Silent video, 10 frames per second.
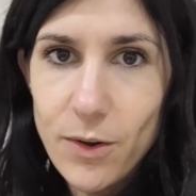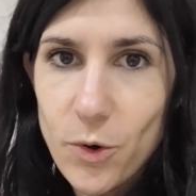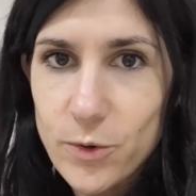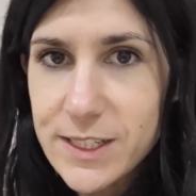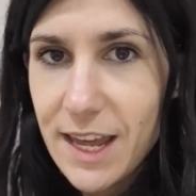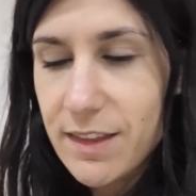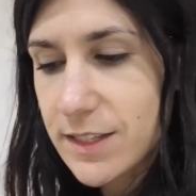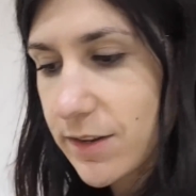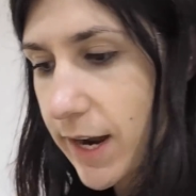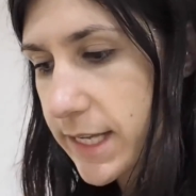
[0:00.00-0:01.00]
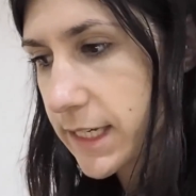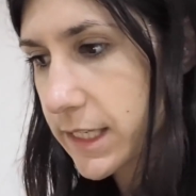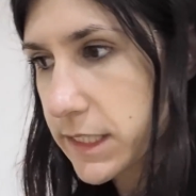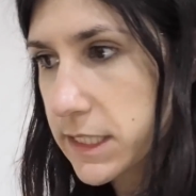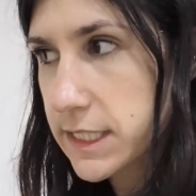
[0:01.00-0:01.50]
all together so you guys
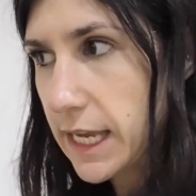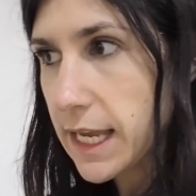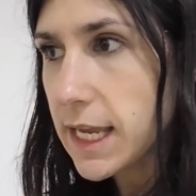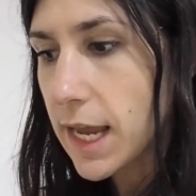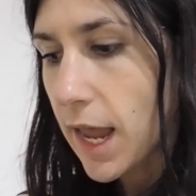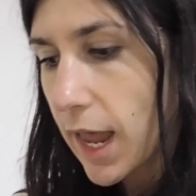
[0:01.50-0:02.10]
can see